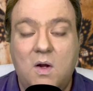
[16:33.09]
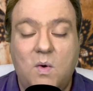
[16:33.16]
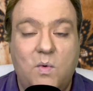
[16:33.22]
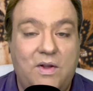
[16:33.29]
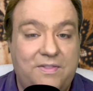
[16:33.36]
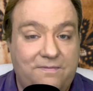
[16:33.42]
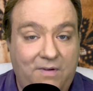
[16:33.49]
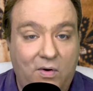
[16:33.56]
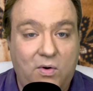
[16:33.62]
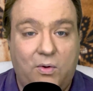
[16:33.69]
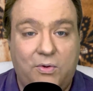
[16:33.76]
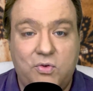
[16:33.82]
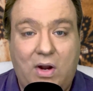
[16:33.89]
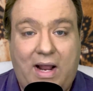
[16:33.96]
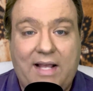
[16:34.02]
With
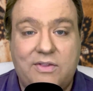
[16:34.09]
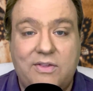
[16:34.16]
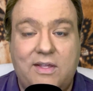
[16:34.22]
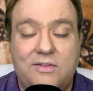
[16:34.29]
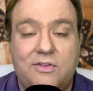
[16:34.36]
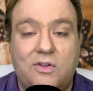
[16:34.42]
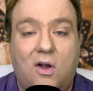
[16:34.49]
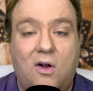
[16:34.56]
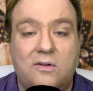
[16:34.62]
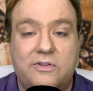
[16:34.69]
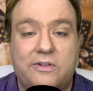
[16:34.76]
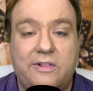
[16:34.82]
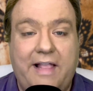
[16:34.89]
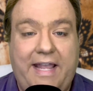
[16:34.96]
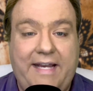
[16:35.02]
vocal tracks and
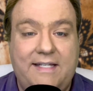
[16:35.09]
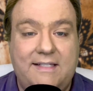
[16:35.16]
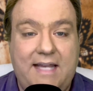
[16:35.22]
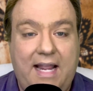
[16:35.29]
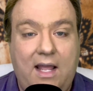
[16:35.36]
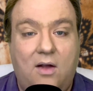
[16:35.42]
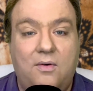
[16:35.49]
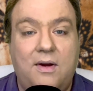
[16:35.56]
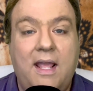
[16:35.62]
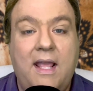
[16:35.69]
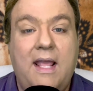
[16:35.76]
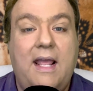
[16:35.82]
songs laid down,